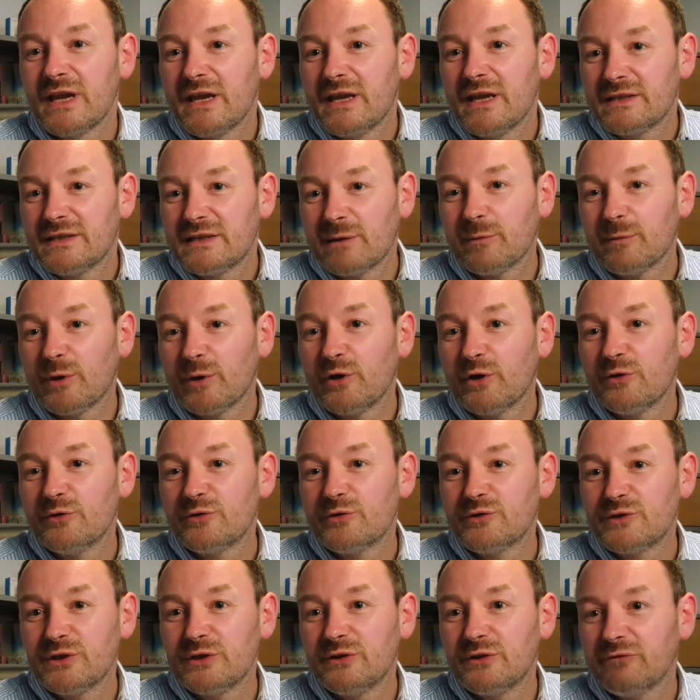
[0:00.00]

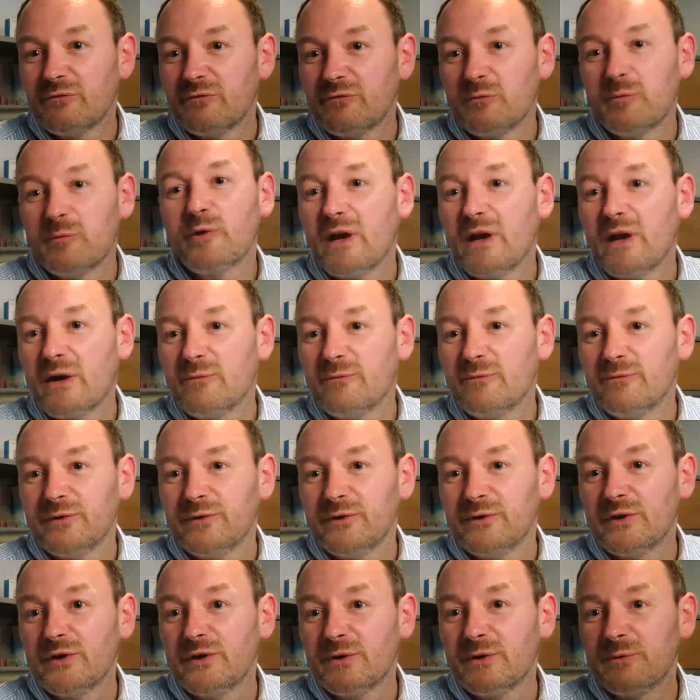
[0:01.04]
demoed remote help
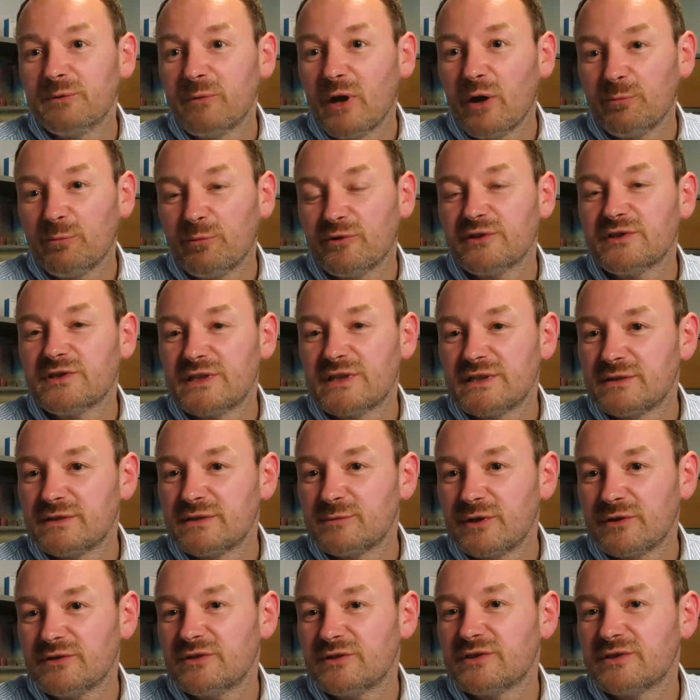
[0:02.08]
for operating systems
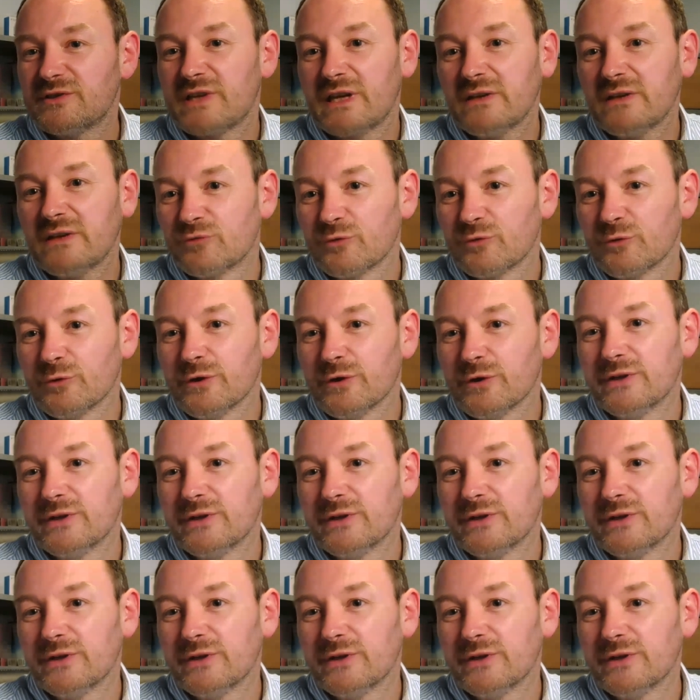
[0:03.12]
such as Android.